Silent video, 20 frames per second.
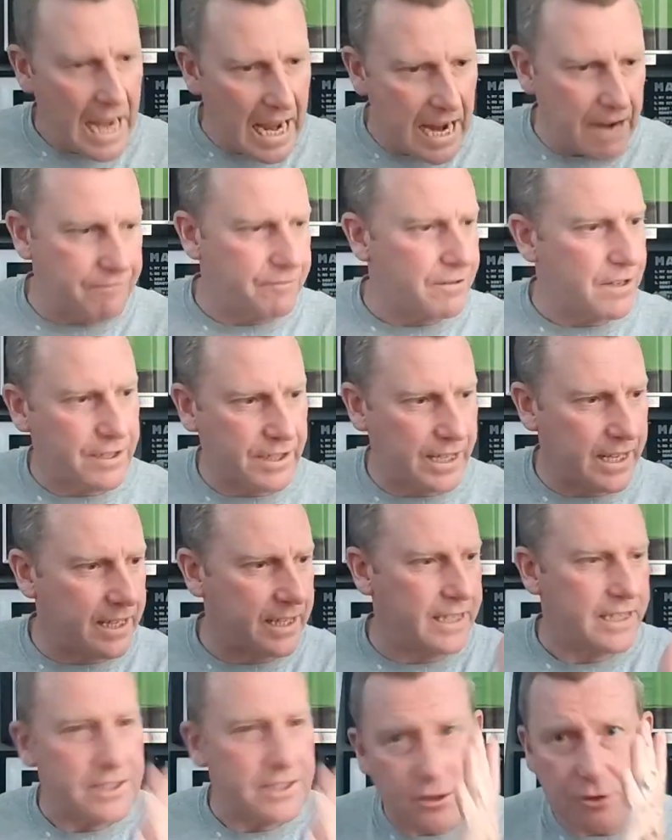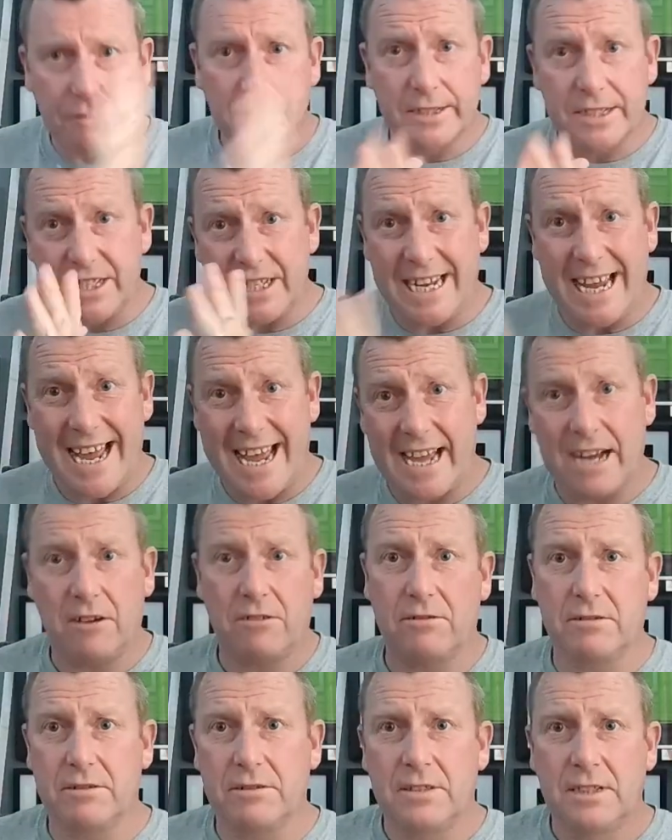Everything is sort of set
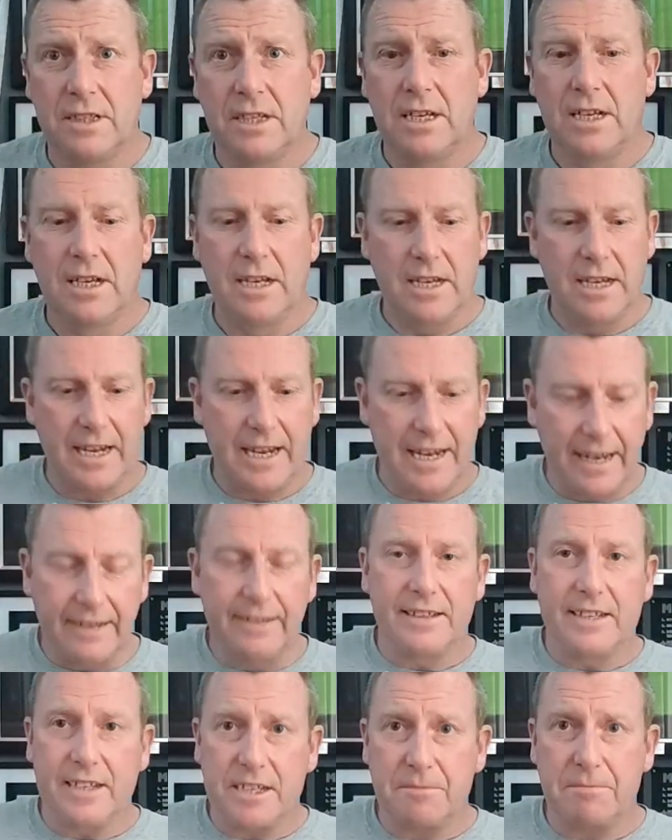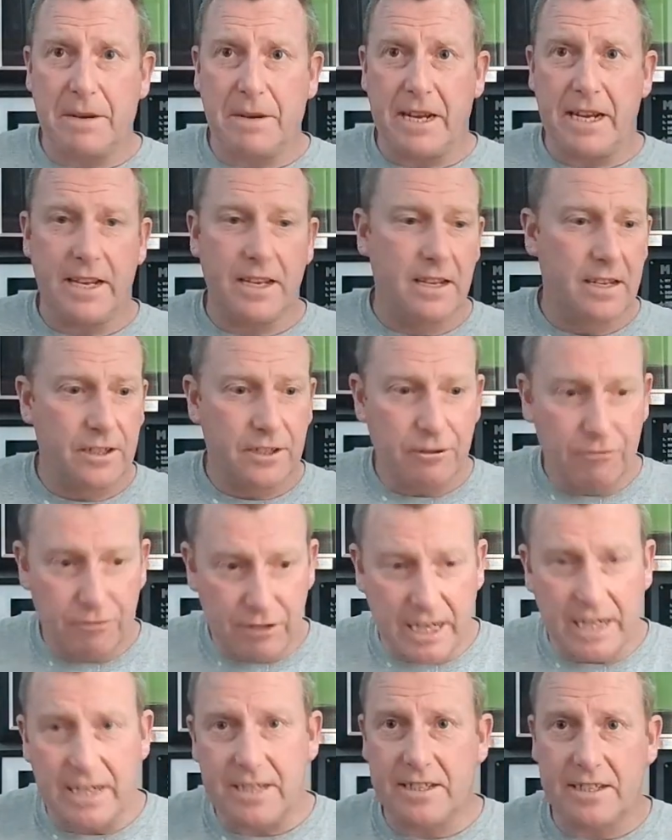out in this beer. You
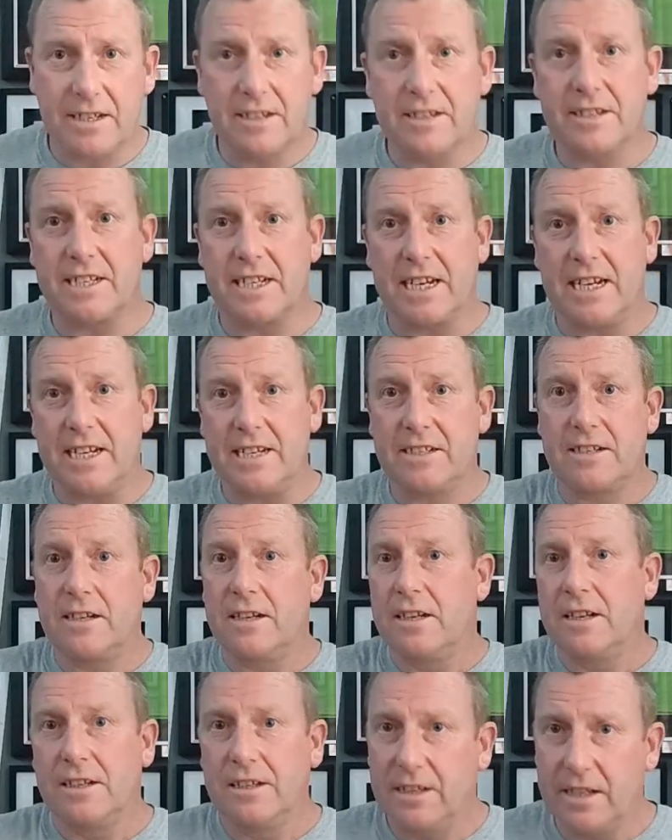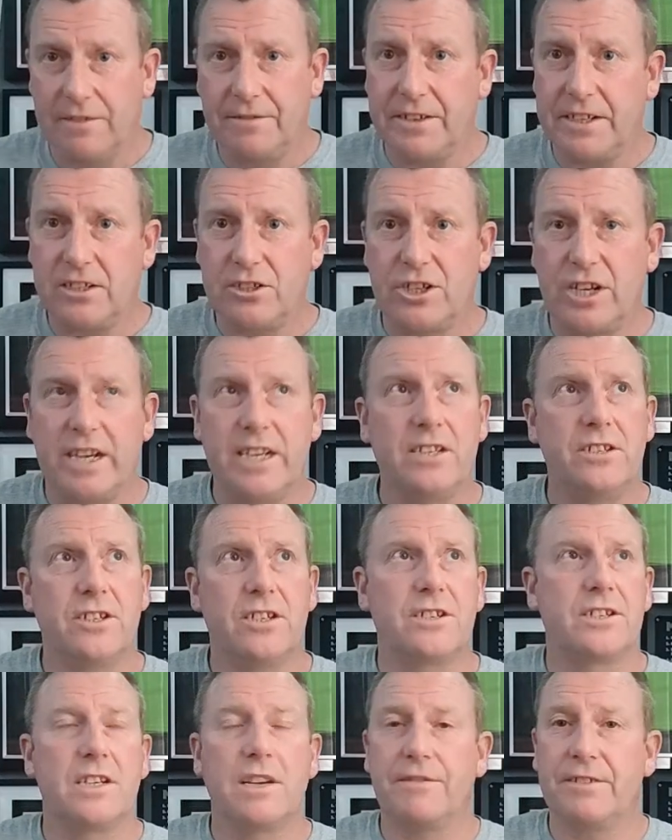taste it as it is. Nothing
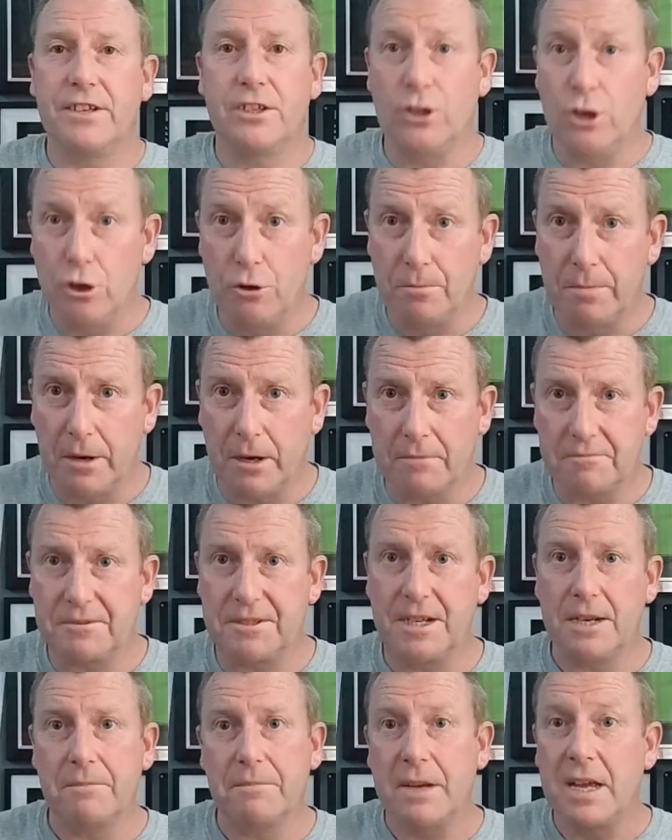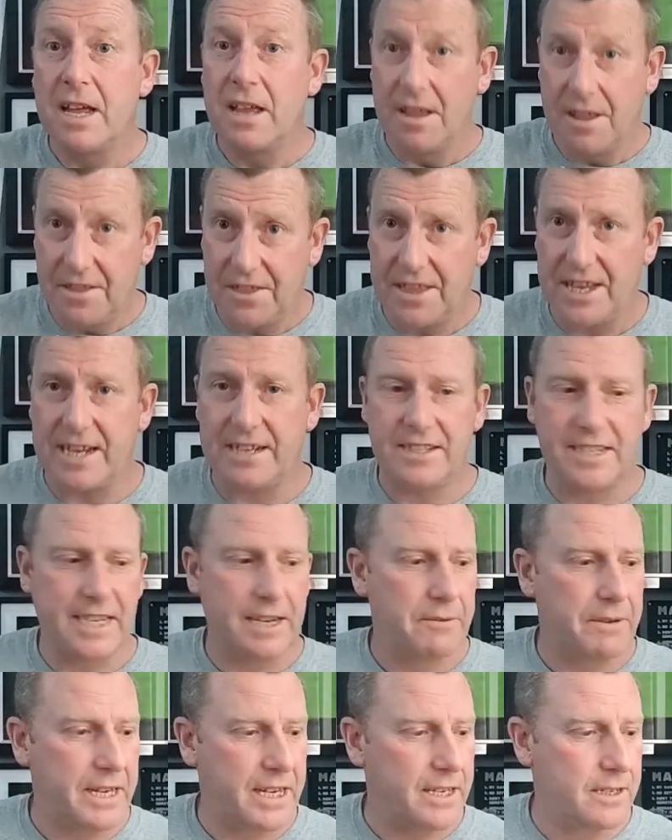changes. Nothing new pops up. That's
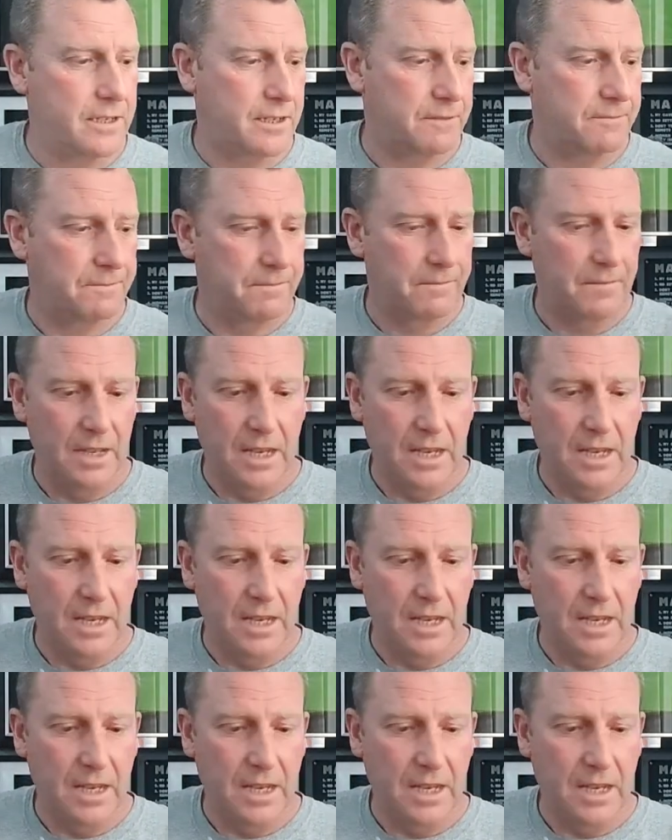how it is.